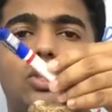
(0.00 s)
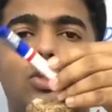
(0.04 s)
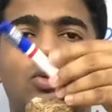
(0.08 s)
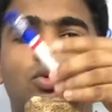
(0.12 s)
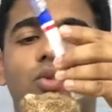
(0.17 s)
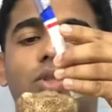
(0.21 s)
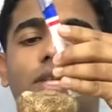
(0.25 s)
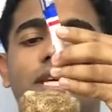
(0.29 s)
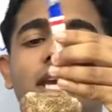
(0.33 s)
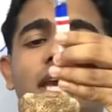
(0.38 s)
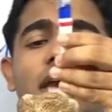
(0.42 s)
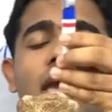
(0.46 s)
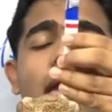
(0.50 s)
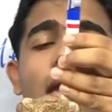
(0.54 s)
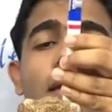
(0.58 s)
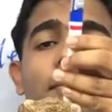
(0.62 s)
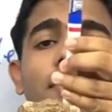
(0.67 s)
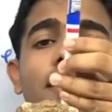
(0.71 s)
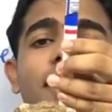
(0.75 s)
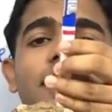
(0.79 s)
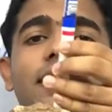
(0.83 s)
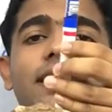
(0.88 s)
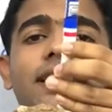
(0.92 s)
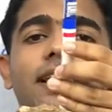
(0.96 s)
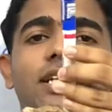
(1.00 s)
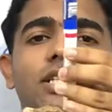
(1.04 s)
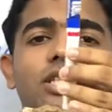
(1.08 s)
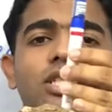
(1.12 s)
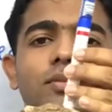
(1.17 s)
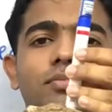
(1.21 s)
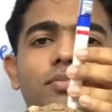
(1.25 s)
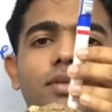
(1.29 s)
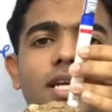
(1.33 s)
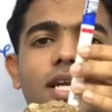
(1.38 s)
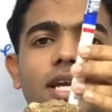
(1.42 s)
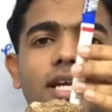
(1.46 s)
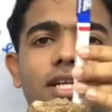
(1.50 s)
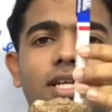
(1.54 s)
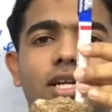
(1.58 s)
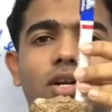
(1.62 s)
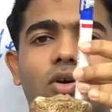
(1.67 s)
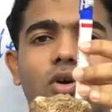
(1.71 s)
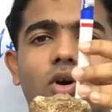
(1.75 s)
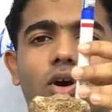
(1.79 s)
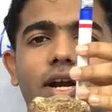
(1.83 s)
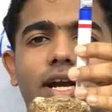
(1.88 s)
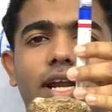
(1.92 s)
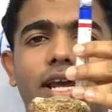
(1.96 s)
through the medial tibial
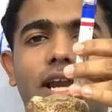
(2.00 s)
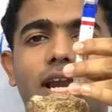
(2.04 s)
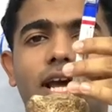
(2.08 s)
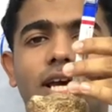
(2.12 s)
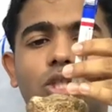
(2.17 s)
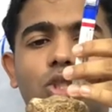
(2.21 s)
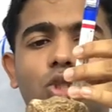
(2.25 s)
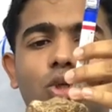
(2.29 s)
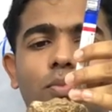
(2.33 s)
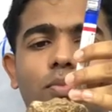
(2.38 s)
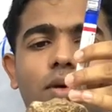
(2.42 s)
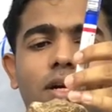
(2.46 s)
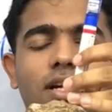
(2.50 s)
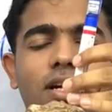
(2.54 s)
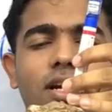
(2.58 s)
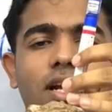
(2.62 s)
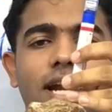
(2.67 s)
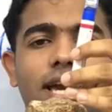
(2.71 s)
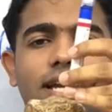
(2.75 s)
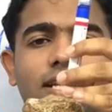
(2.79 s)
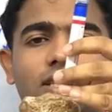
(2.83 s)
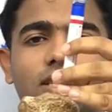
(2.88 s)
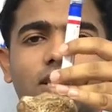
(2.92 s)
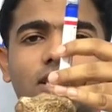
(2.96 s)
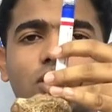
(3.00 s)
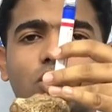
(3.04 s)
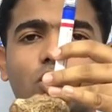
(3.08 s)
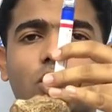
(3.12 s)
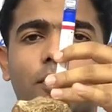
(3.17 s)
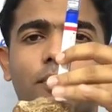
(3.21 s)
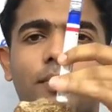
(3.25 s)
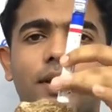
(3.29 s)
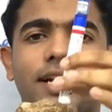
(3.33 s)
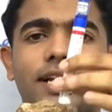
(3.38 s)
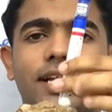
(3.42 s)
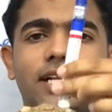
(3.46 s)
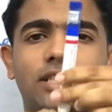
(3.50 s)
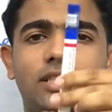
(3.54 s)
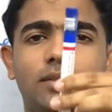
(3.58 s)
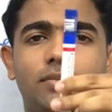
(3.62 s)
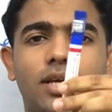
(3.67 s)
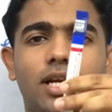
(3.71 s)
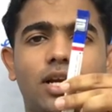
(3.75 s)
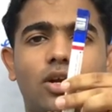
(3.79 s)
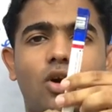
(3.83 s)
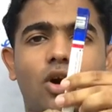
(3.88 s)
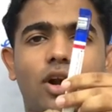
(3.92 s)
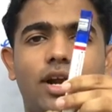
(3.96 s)
intercondylar tubercle like this, or medial
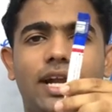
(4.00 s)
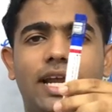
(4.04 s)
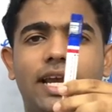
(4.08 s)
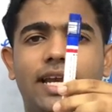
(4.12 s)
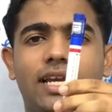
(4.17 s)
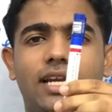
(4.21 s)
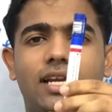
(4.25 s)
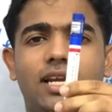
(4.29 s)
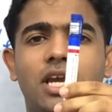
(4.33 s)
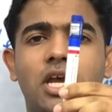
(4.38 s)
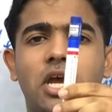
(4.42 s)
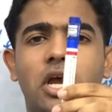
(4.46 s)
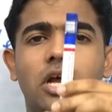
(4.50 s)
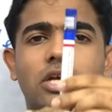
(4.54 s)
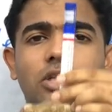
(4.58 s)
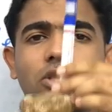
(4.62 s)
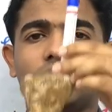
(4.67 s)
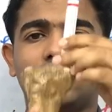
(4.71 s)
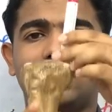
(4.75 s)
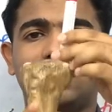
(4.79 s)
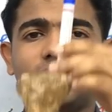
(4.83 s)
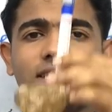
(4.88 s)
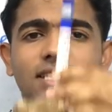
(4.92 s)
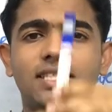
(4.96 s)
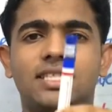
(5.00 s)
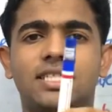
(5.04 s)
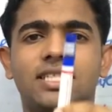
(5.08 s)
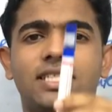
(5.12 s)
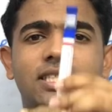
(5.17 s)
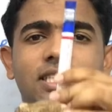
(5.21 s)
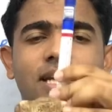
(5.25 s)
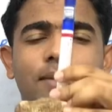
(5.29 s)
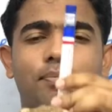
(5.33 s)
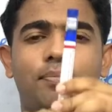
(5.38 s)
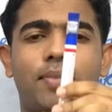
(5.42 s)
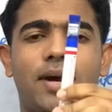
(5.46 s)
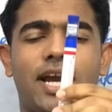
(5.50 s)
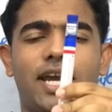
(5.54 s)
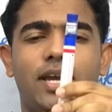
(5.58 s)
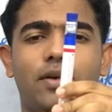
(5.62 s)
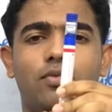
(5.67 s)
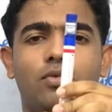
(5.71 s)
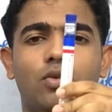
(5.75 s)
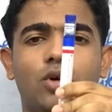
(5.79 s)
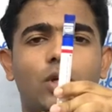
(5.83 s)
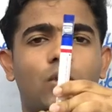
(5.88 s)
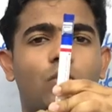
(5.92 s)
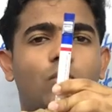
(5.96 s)
tibial condyle. So this is the
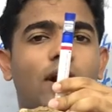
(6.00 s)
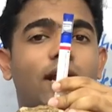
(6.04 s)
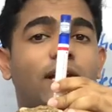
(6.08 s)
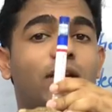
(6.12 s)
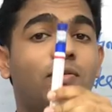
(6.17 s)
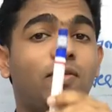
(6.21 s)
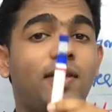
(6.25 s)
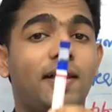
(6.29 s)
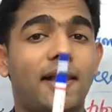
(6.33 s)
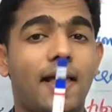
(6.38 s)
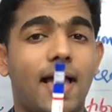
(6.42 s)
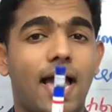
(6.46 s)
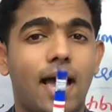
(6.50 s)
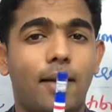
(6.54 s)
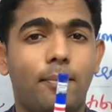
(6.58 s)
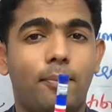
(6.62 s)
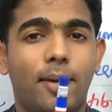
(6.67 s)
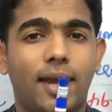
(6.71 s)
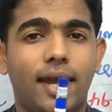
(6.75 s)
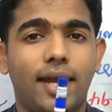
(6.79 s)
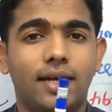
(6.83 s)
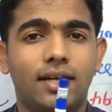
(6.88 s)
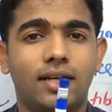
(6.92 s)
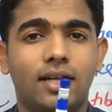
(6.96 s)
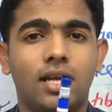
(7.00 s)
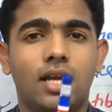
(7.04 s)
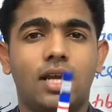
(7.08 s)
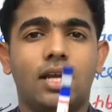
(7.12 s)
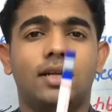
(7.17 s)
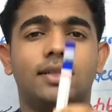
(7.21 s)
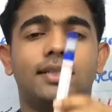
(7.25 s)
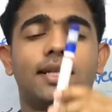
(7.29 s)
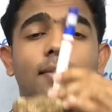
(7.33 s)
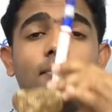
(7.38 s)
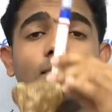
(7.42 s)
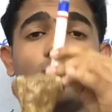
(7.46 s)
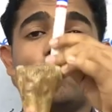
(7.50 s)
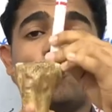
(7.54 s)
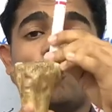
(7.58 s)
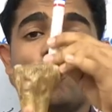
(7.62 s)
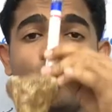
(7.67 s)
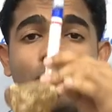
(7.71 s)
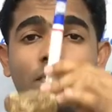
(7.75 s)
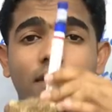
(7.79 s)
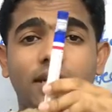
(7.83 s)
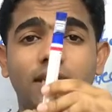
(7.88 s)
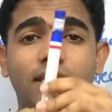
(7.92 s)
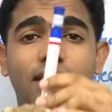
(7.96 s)
pivot. What will happen? The
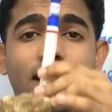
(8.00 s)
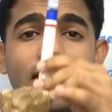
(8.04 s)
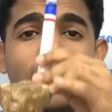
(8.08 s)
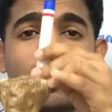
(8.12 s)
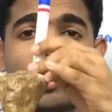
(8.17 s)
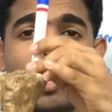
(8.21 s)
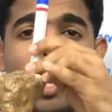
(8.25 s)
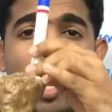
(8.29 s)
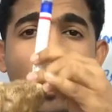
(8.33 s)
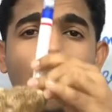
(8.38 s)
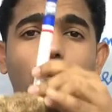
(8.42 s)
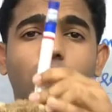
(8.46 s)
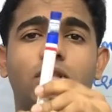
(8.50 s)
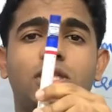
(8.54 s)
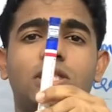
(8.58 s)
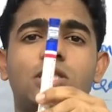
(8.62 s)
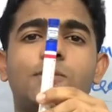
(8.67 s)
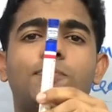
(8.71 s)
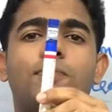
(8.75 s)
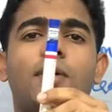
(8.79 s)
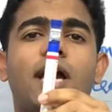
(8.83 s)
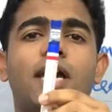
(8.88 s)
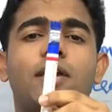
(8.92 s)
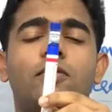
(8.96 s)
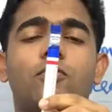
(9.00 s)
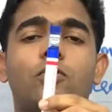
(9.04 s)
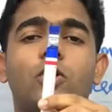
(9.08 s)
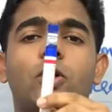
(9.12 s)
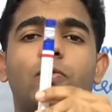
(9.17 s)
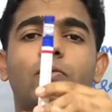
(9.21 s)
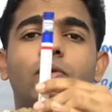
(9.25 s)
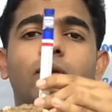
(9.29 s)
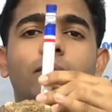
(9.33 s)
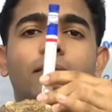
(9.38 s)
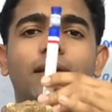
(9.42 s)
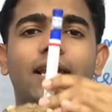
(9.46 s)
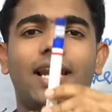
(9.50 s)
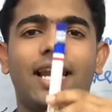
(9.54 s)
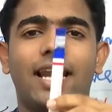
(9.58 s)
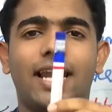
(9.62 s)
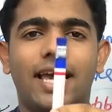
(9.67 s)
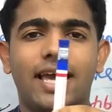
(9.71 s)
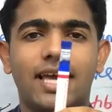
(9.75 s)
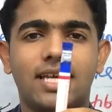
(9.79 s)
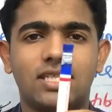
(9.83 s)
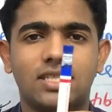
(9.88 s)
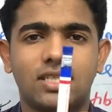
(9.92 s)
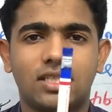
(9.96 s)
movement around this pivot will be
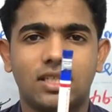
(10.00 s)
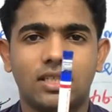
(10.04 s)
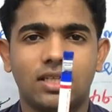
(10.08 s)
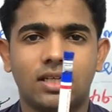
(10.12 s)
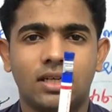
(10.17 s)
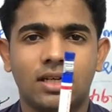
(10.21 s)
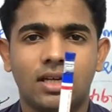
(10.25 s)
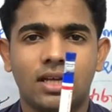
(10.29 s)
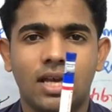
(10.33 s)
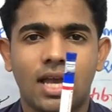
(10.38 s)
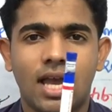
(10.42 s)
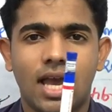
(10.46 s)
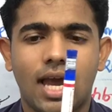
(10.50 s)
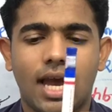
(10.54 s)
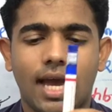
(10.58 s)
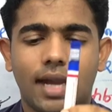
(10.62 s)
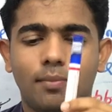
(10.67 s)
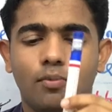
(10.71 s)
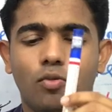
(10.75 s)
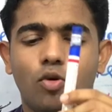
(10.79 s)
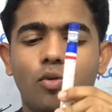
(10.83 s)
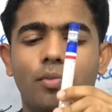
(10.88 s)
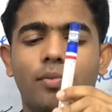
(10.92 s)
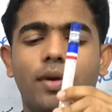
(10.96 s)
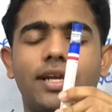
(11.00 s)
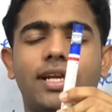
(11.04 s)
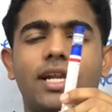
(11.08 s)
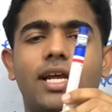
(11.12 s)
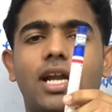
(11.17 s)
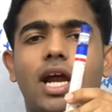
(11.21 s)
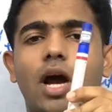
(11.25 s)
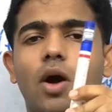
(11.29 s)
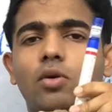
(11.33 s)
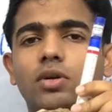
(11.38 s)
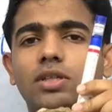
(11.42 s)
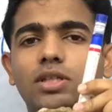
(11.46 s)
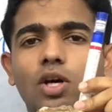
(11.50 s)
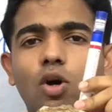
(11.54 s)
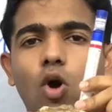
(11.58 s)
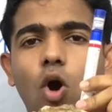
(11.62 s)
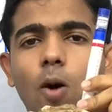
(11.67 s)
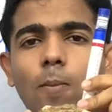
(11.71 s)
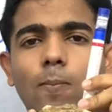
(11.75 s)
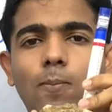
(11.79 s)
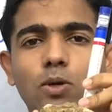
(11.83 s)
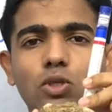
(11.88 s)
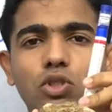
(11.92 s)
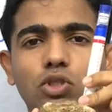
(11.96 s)
less, and movement around the
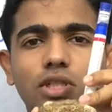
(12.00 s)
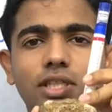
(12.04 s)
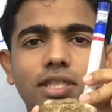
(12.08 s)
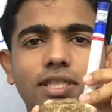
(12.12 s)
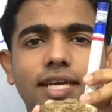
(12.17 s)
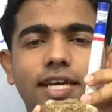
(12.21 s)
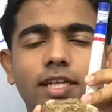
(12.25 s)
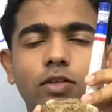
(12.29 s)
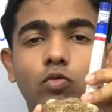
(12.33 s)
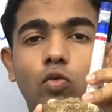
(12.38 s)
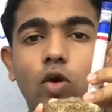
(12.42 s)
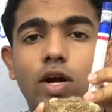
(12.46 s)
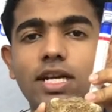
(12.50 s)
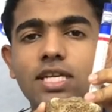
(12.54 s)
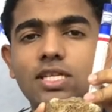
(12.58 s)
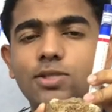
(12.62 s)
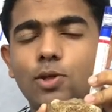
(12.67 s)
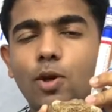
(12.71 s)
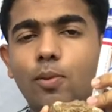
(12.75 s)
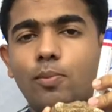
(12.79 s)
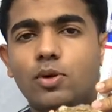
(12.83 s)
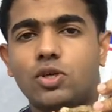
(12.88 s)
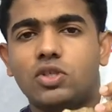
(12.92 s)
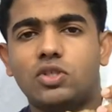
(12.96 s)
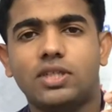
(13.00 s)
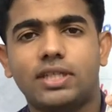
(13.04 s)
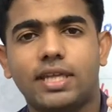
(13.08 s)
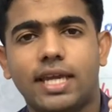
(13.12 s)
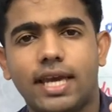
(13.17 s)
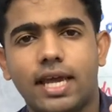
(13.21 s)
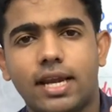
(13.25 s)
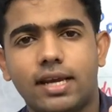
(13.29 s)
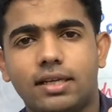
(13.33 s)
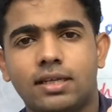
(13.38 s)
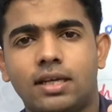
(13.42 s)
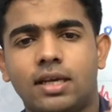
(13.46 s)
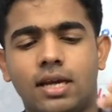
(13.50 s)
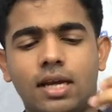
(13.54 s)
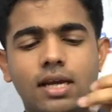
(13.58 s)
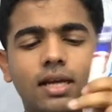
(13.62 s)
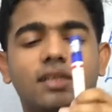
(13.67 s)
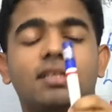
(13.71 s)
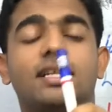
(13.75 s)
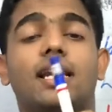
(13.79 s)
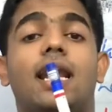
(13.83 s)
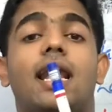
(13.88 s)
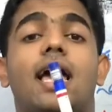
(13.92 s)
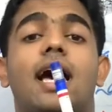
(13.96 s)
opposite end. What is the opposite end?
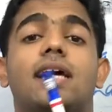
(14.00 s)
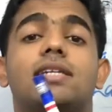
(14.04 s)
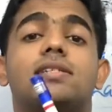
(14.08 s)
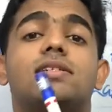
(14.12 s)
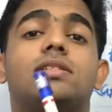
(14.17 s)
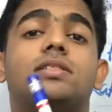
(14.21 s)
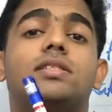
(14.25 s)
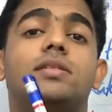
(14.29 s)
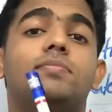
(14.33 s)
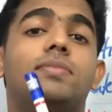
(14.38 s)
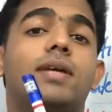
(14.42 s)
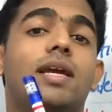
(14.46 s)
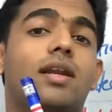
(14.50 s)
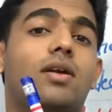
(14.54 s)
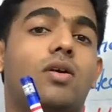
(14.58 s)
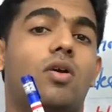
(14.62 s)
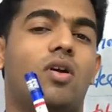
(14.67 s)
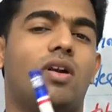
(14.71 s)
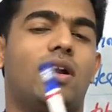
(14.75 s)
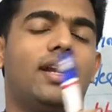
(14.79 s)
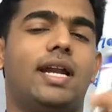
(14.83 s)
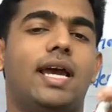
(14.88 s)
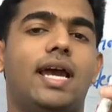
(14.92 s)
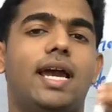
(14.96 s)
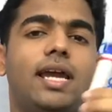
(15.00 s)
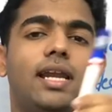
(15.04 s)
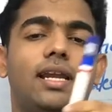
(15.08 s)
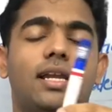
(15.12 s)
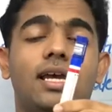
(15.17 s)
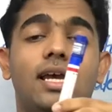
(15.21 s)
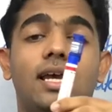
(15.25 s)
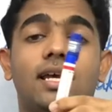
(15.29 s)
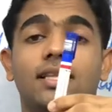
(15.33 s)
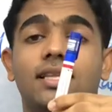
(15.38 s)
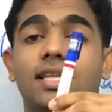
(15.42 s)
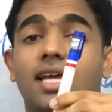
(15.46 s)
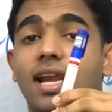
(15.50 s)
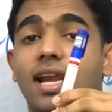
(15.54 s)
The lateral tibial condyle. The